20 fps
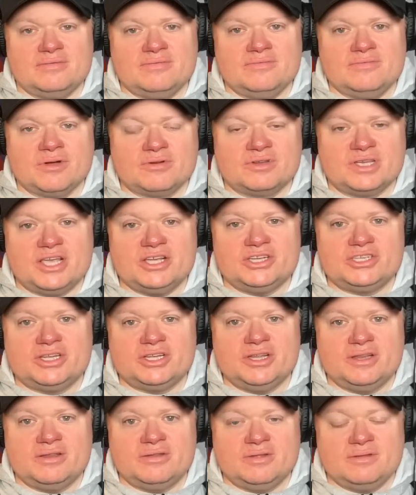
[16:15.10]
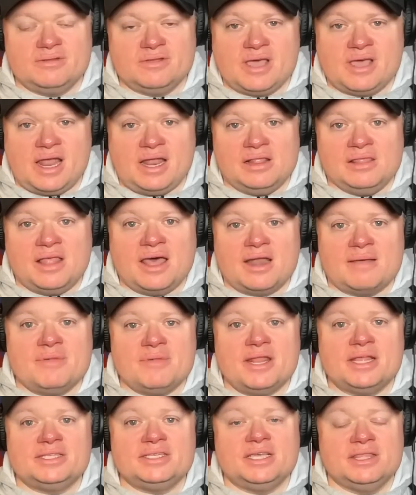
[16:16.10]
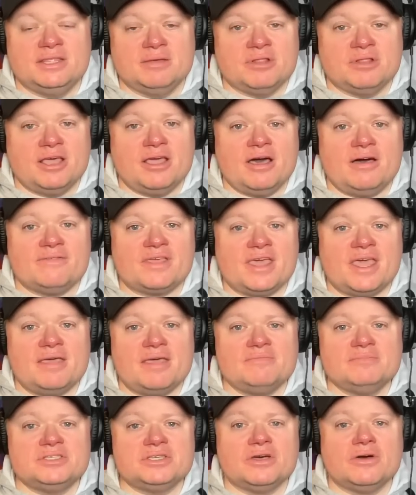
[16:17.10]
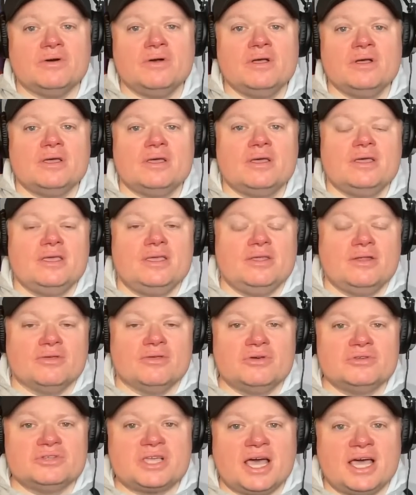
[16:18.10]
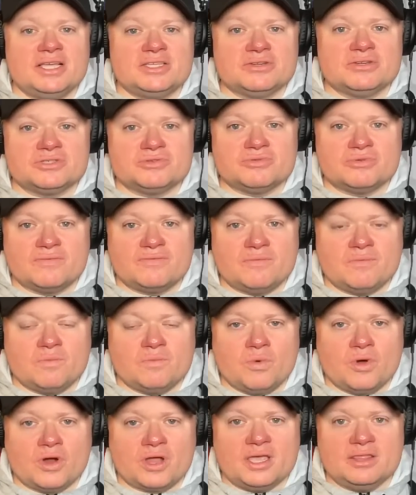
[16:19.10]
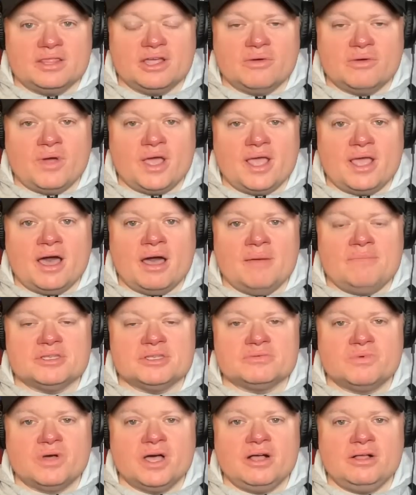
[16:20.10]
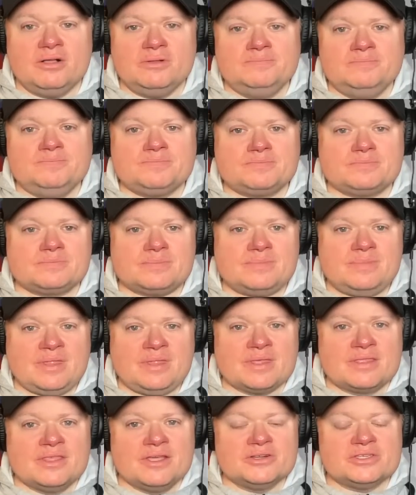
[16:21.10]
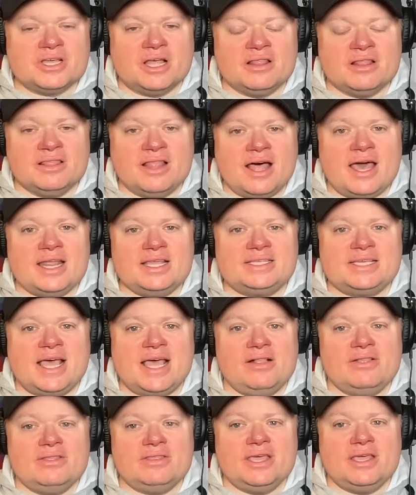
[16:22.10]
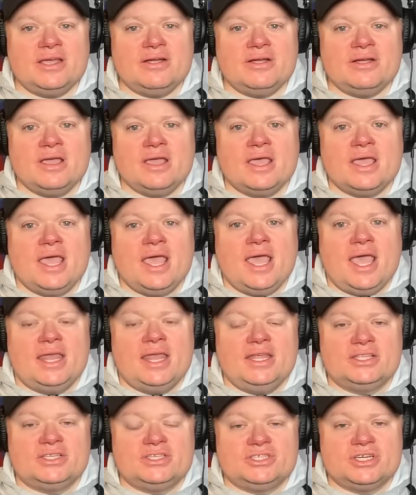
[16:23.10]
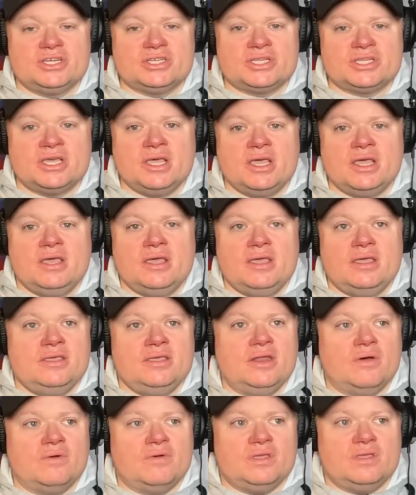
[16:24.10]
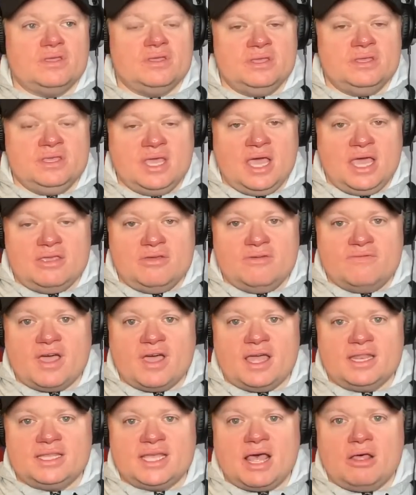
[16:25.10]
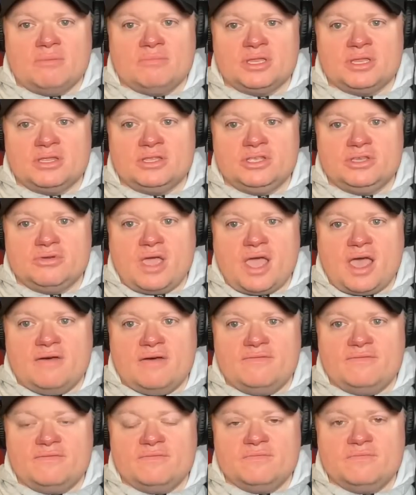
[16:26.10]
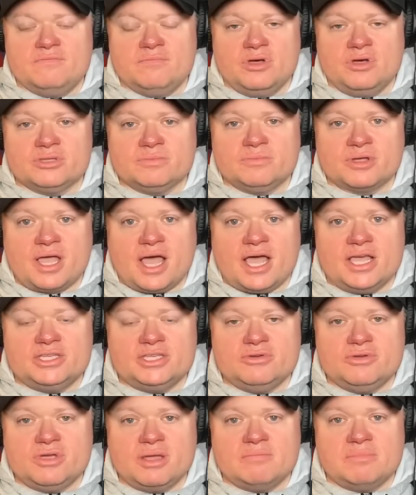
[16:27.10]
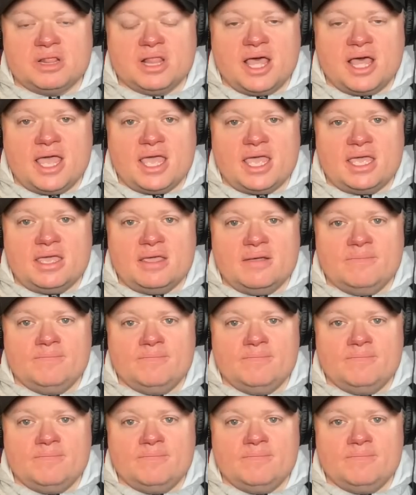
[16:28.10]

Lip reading: rotation and got a lot of minutes in the playoff game. So, you know, those guys are sort of working their way up as well. There's a lot of talent there, and it's just, you know, yeah, you've got talent, but do you have multiple guys who can play